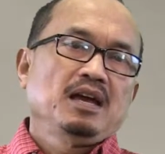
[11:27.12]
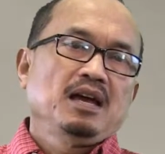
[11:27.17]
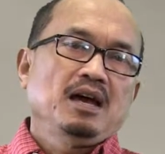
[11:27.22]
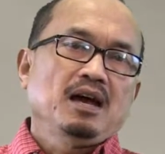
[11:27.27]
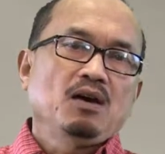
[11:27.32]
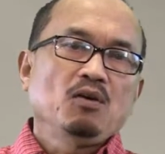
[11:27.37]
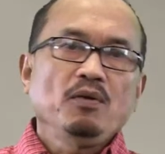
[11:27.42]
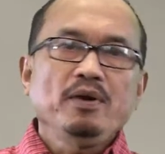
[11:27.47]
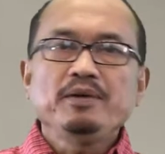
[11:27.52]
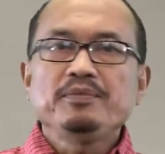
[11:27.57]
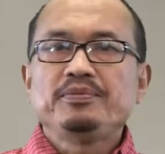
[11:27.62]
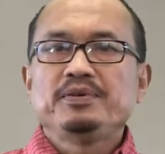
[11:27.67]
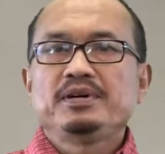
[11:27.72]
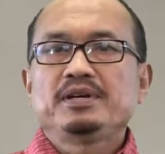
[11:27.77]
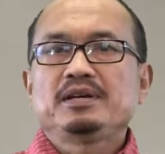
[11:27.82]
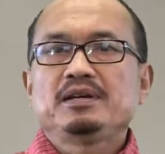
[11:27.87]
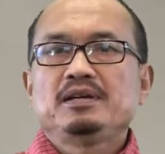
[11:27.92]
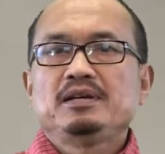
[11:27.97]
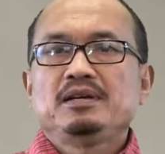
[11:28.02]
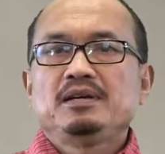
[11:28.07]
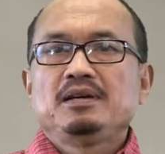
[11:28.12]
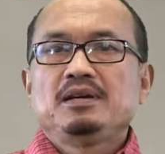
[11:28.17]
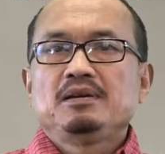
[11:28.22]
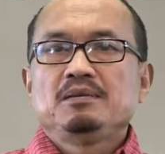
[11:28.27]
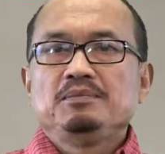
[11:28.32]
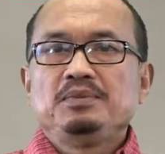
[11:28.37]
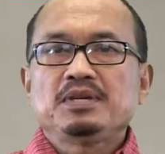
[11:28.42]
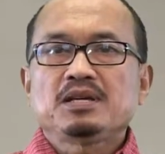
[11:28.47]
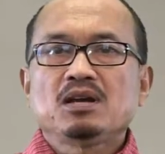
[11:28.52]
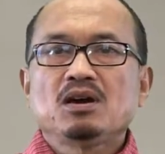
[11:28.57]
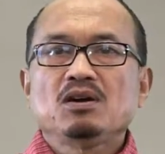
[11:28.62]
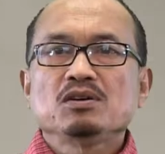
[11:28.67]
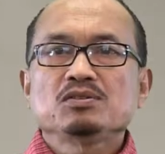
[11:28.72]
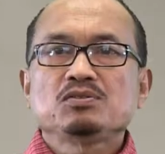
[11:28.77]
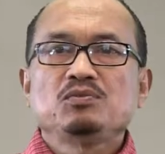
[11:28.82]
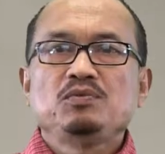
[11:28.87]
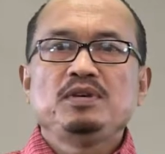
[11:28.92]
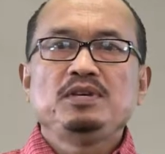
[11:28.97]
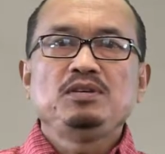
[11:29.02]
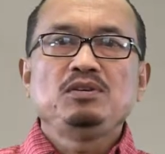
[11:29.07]
However,
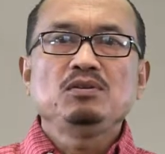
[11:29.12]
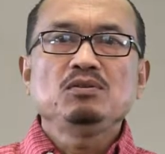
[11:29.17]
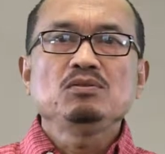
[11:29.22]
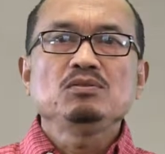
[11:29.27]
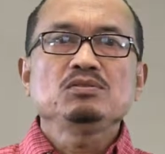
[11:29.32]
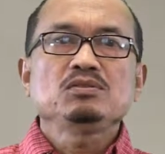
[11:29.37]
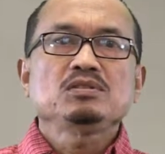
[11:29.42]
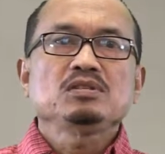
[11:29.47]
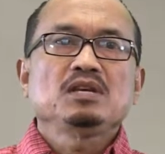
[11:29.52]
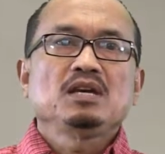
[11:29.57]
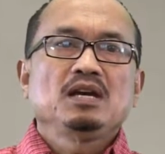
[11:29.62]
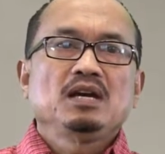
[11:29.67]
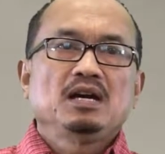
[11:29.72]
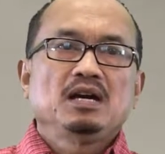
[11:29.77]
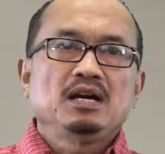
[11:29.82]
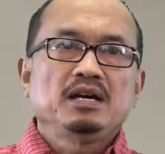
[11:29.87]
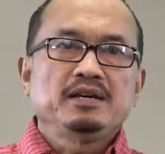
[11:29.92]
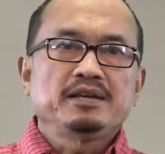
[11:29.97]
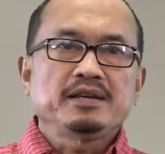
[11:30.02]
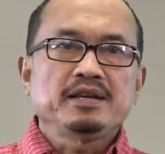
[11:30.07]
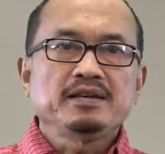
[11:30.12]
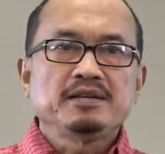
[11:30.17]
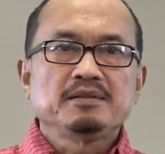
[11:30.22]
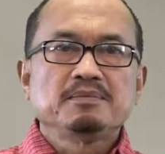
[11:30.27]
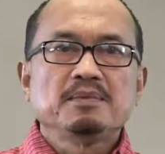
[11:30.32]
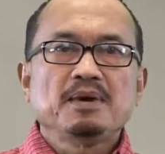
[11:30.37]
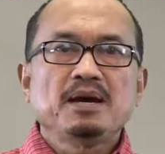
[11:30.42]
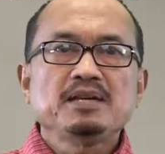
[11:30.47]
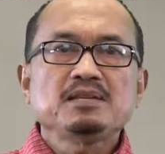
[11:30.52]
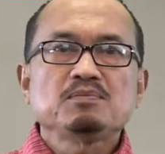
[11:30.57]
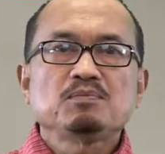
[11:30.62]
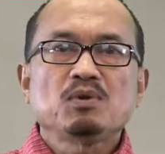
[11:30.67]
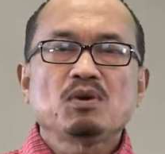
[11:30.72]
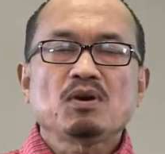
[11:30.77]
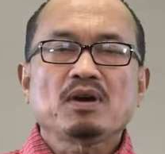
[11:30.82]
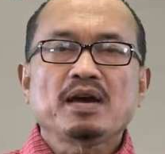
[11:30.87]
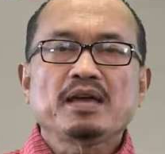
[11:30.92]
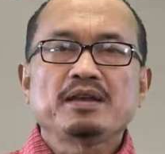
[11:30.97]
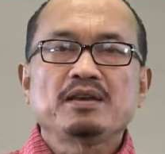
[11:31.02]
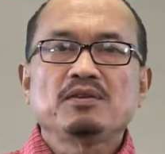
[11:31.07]
because we use a randomized
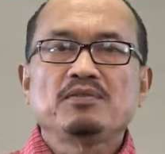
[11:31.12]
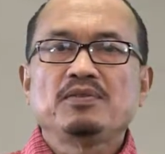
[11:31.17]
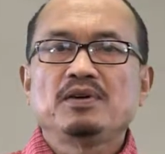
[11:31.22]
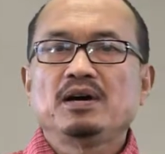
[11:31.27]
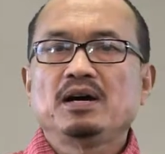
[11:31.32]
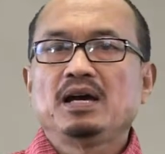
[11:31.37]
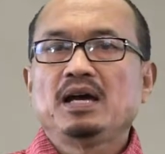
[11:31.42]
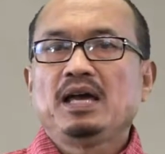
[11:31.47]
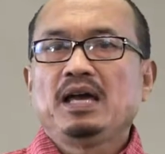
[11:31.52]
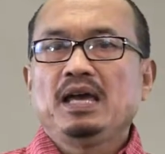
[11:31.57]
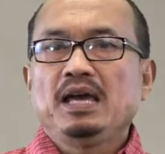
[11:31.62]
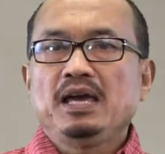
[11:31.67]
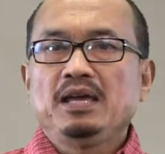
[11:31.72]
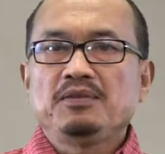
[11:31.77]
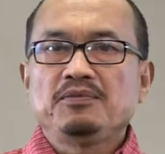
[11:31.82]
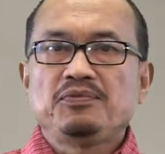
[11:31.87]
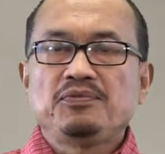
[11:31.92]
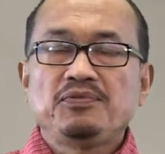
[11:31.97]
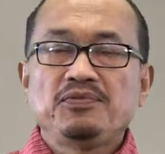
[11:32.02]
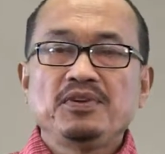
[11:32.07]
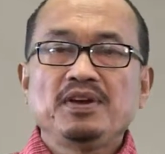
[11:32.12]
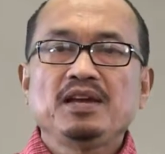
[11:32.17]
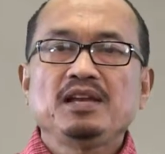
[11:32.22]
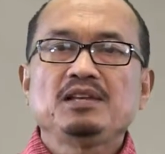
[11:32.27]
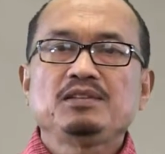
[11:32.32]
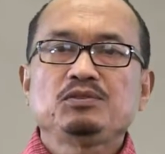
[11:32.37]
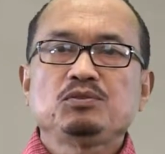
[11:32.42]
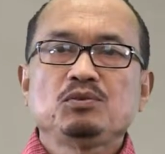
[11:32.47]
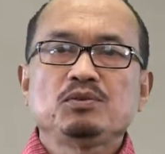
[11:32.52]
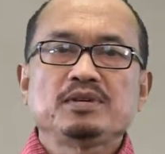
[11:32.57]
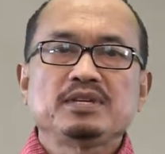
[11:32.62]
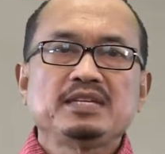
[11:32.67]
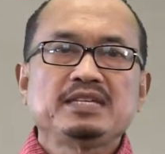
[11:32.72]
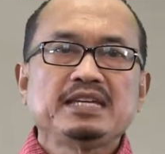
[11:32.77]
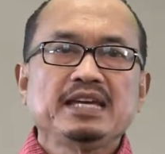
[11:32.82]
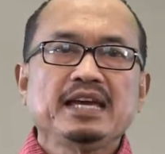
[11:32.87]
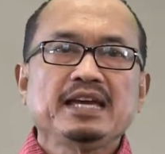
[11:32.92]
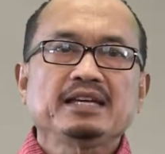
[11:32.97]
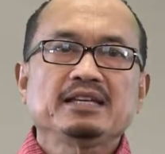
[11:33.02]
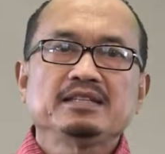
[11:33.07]
block ANOVA and fail to
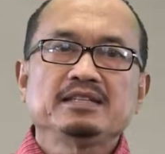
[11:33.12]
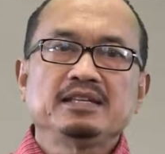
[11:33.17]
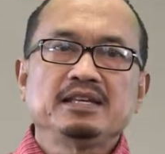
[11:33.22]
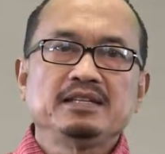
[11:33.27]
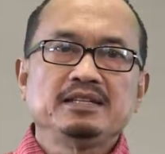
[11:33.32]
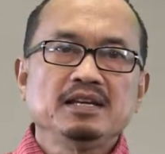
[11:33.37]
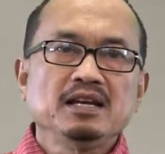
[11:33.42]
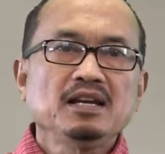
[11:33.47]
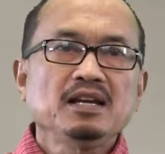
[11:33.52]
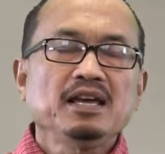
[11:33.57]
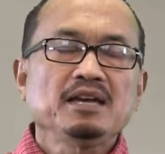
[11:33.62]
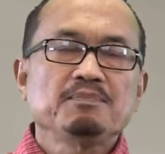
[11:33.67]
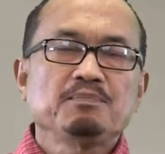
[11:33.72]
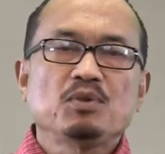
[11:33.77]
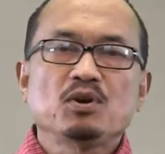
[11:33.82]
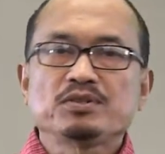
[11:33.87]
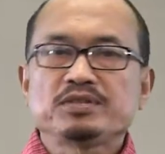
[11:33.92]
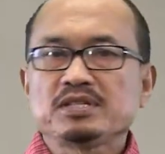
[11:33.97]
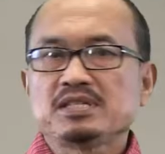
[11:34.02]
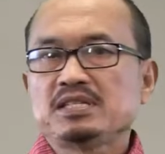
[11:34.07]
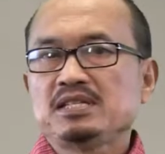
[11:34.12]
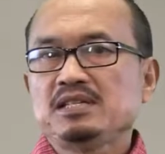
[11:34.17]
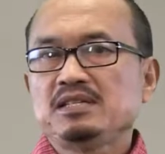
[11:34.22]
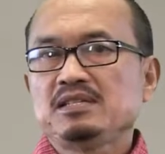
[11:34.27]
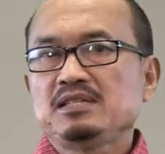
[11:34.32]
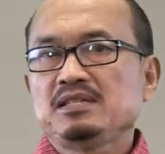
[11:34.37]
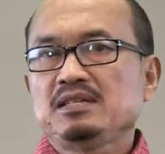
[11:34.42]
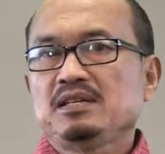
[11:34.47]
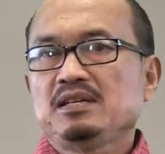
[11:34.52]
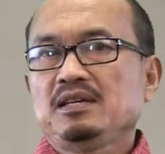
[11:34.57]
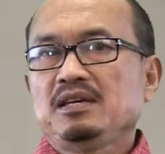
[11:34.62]
reject the null hypothesis,